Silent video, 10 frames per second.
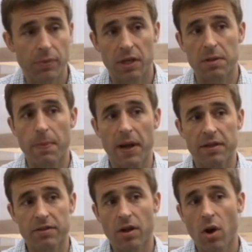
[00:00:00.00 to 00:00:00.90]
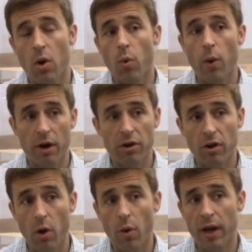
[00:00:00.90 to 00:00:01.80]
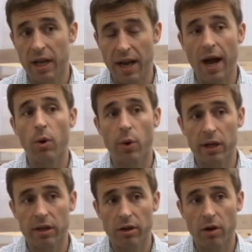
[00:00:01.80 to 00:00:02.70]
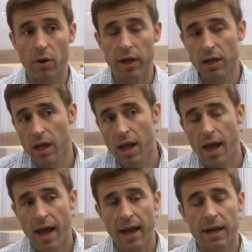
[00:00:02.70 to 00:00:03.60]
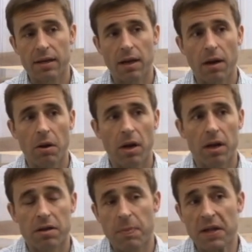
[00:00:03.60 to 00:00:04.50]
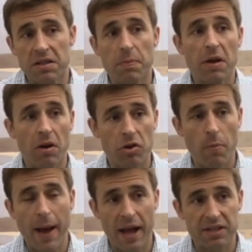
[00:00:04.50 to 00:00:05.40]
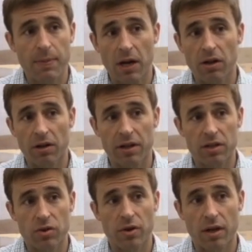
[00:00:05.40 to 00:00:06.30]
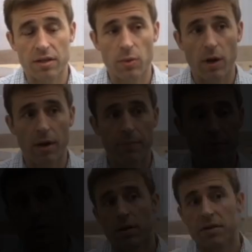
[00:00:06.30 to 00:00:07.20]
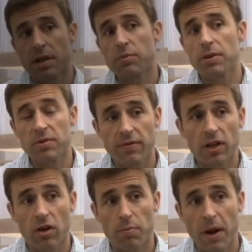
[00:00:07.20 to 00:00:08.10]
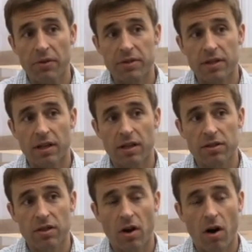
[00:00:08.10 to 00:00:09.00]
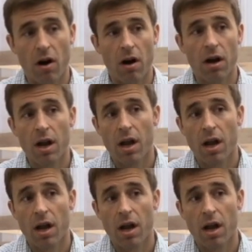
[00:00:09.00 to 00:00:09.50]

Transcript: It depends where you're going and how quickly you're going, and it depends a bit on your past medical history as well. The symptoms of acute mountain sickness are